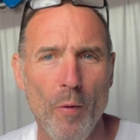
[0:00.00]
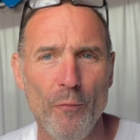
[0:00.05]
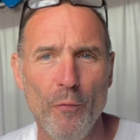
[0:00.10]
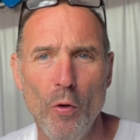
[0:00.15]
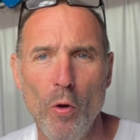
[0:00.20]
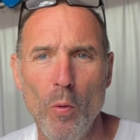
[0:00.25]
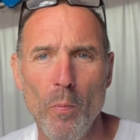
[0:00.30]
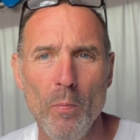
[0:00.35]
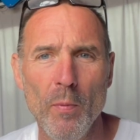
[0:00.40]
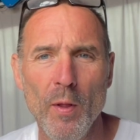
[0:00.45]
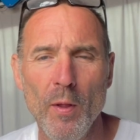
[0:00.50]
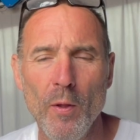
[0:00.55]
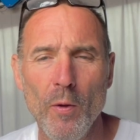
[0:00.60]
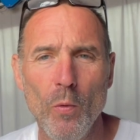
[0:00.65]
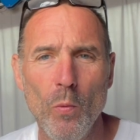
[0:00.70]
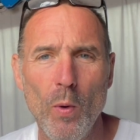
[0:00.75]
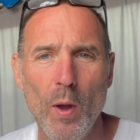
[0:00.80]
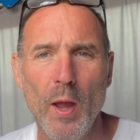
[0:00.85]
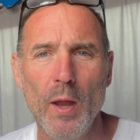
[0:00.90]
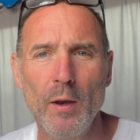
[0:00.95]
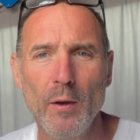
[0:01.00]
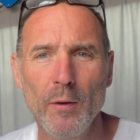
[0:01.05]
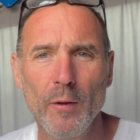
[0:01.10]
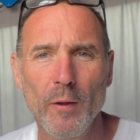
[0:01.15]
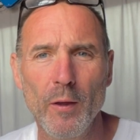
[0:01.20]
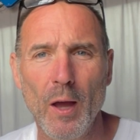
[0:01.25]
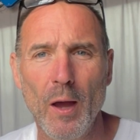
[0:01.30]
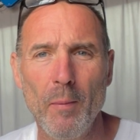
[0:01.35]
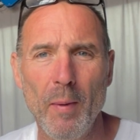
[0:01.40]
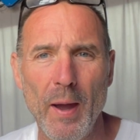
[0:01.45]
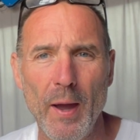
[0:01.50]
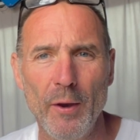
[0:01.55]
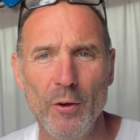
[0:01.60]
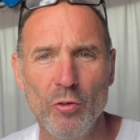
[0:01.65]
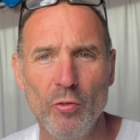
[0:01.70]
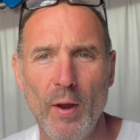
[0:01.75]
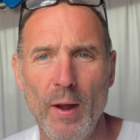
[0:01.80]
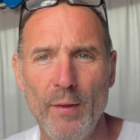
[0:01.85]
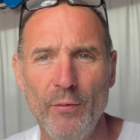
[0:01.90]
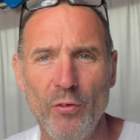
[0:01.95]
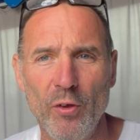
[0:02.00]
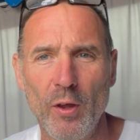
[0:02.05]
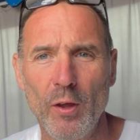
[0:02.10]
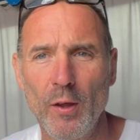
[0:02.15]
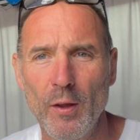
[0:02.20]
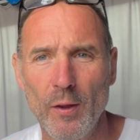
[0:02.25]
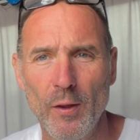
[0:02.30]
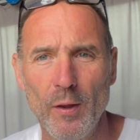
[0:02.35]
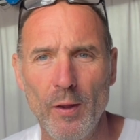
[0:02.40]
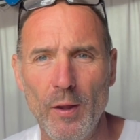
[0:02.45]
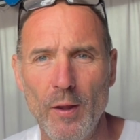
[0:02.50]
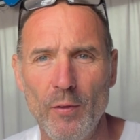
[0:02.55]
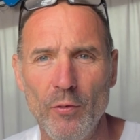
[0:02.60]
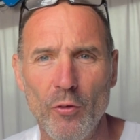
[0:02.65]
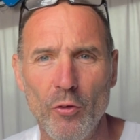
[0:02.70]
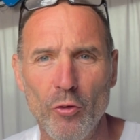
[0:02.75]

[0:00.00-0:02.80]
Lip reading: from when it came out of the transit into the